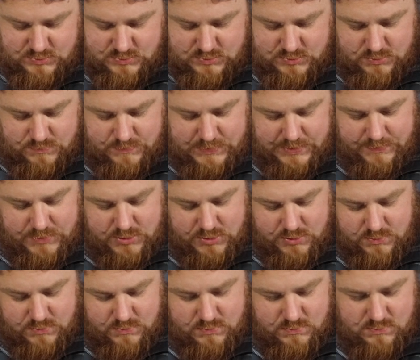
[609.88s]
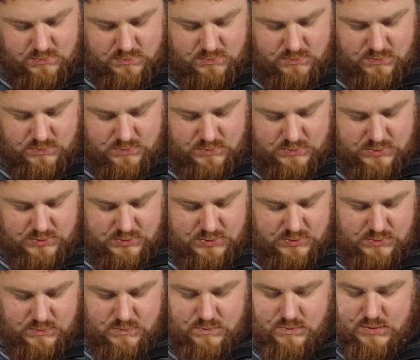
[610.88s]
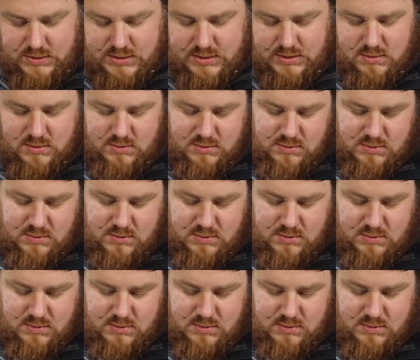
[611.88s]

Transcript: nope, maybe not, wait.